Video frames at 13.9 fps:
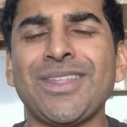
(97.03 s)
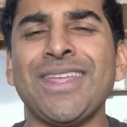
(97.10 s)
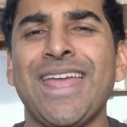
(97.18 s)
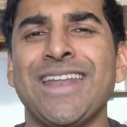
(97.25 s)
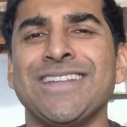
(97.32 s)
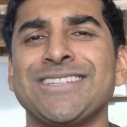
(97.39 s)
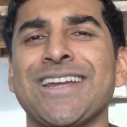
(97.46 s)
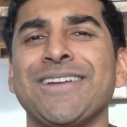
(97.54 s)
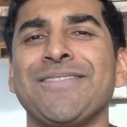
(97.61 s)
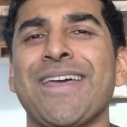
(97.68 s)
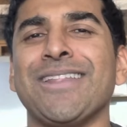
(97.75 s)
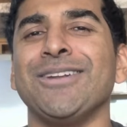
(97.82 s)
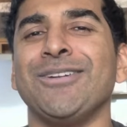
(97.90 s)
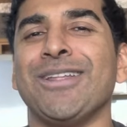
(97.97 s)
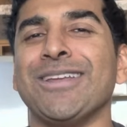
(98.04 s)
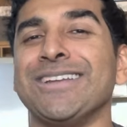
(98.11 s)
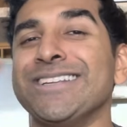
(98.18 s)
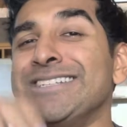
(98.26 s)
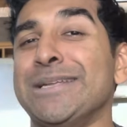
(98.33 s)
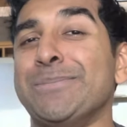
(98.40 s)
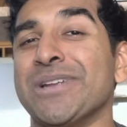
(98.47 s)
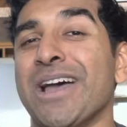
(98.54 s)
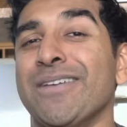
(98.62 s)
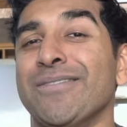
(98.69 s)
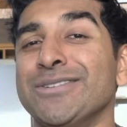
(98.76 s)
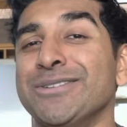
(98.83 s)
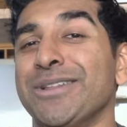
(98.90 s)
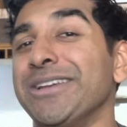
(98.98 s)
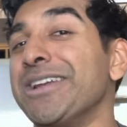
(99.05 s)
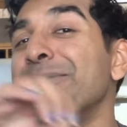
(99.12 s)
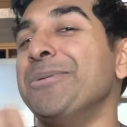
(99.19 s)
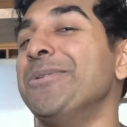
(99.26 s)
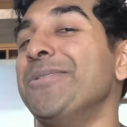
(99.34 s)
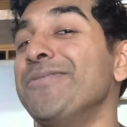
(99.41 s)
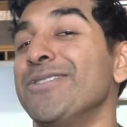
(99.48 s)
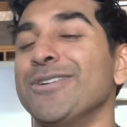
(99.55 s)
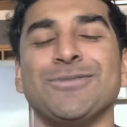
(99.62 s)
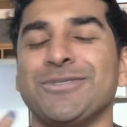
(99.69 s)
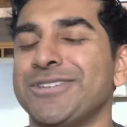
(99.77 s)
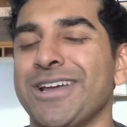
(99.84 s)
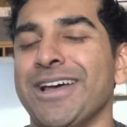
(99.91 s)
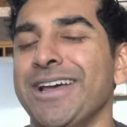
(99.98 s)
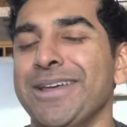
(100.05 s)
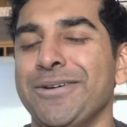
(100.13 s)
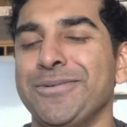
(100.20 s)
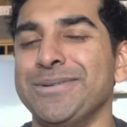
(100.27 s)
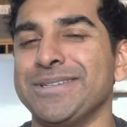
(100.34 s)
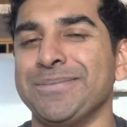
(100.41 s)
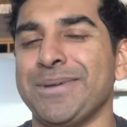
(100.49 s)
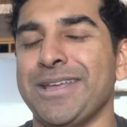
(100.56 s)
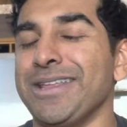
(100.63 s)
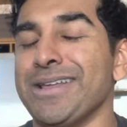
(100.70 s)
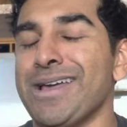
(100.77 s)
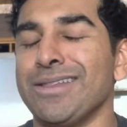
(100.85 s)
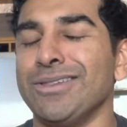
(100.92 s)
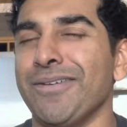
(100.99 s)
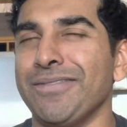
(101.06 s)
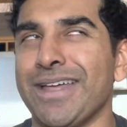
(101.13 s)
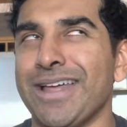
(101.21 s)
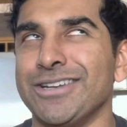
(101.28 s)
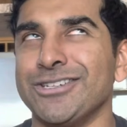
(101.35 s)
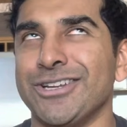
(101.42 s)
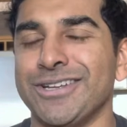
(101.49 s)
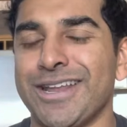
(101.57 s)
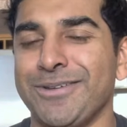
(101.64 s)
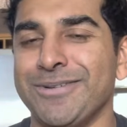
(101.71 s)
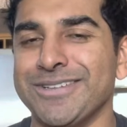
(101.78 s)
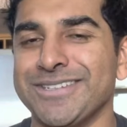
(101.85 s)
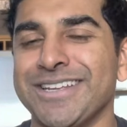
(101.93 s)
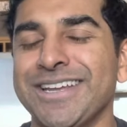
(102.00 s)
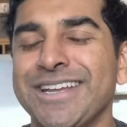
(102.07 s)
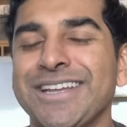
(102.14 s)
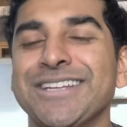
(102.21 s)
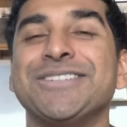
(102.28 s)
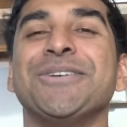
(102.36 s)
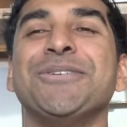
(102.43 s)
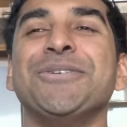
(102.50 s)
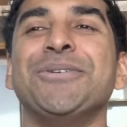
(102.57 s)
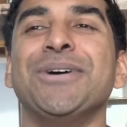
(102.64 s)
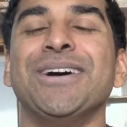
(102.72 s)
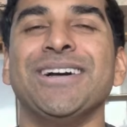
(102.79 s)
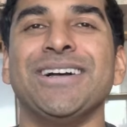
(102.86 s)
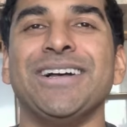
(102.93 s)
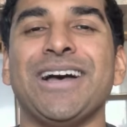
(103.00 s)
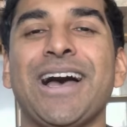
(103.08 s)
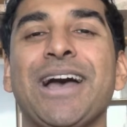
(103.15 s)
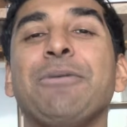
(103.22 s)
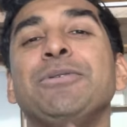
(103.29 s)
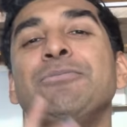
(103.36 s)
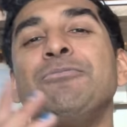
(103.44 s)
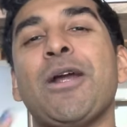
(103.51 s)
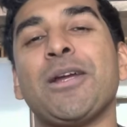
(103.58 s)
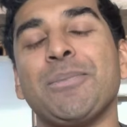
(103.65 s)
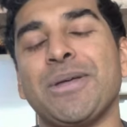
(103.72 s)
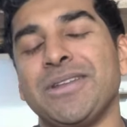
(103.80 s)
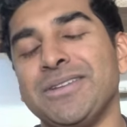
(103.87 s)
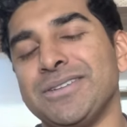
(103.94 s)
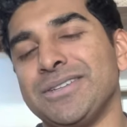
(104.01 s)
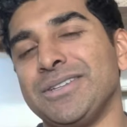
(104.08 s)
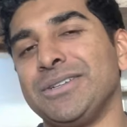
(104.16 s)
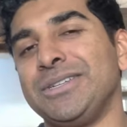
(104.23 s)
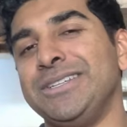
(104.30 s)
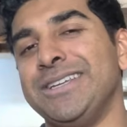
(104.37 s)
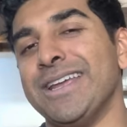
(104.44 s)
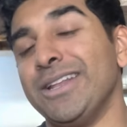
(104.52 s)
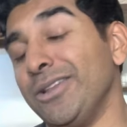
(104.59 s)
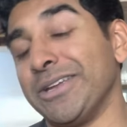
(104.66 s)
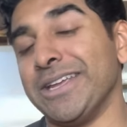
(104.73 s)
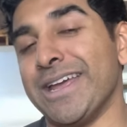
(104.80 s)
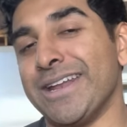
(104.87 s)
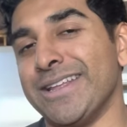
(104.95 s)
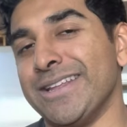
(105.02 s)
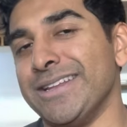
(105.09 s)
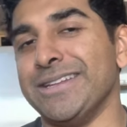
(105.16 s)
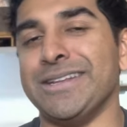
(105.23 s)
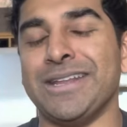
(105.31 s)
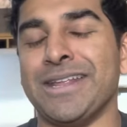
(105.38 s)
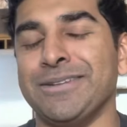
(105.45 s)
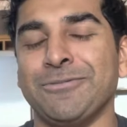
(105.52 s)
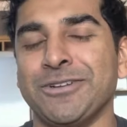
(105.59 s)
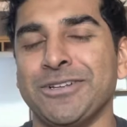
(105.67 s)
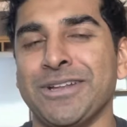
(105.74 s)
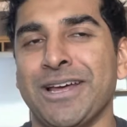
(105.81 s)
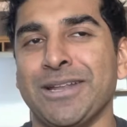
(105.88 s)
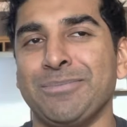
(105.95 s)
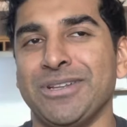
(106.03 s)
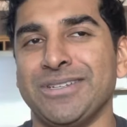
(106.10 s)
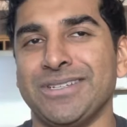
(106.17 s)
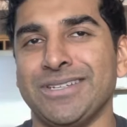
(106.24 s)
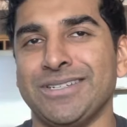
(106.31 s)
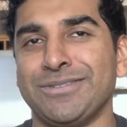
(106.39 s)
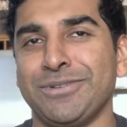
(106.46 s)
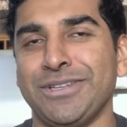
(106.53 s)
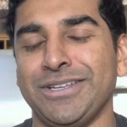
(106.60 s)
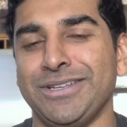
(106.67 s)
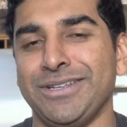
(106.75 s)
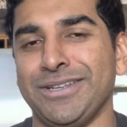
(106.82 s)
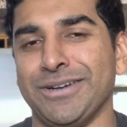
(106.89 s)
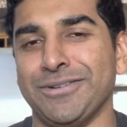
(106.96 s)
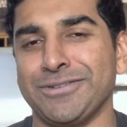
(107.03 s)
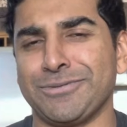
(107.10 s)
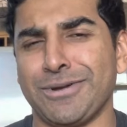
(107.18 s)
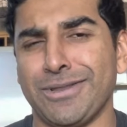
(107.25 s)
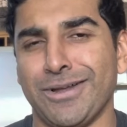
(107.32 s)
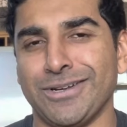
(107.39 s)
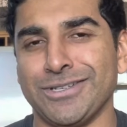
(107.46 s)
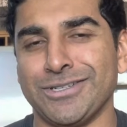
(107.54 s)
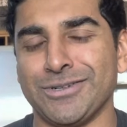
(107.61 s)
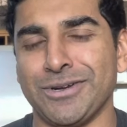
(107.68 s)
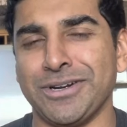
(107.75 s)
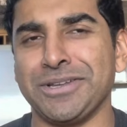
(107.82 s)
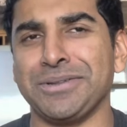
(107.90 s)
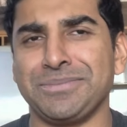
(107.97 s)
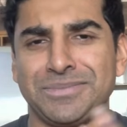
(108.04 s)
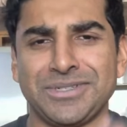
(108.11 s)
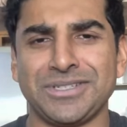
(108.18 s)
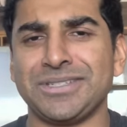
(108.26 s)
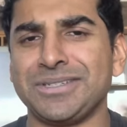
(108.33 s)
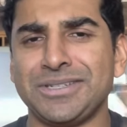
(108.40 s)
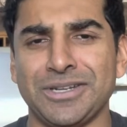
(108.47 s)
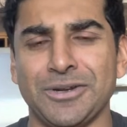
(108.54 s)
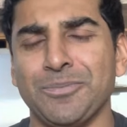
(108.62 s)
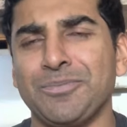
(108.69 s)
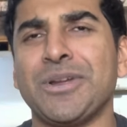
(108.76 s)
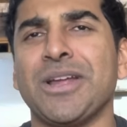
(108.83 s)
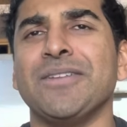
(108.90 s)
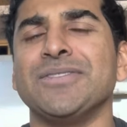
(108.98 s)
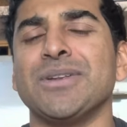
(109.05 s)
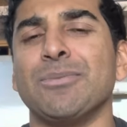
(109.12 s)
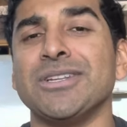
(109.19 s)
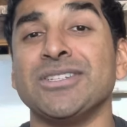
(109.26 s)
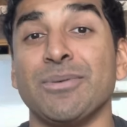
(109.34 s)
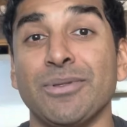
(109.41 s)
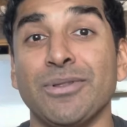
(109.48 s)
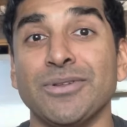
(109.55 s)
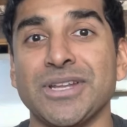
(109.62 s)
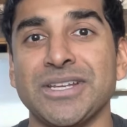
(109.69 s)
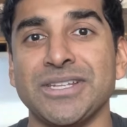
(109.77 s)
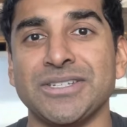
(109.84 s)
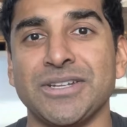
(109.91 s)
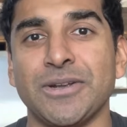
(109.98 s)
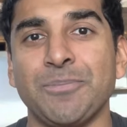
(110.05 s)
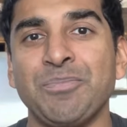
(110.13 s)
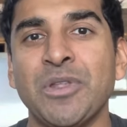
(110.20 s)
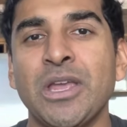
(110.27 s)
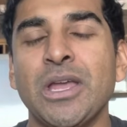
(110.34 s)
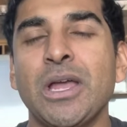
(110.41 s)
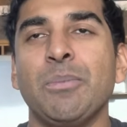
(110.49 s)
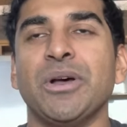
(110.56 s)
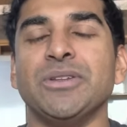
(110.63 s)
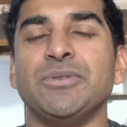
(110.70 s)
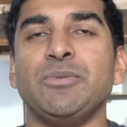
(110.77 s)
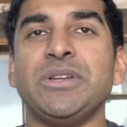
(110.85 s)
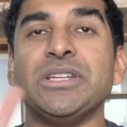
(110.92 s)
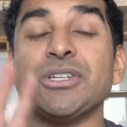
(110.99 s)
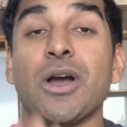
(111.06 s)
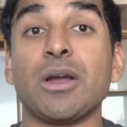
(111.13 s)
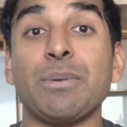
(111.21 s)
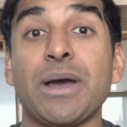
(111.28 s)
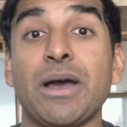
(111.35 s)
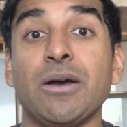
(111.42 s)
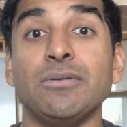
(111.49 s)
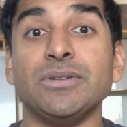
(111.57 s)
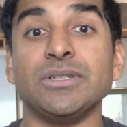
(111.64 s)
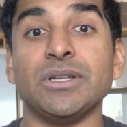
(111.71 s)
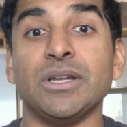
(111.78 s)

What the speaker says: And it's kind of that little like deep dive into like a community of nerds, which I always am. I love that shit anyways. So I would recommend looking at it and whatnot, but it's really, it's quite long. And so I'm going to kind of summarize some of those ideas here. But we can talk about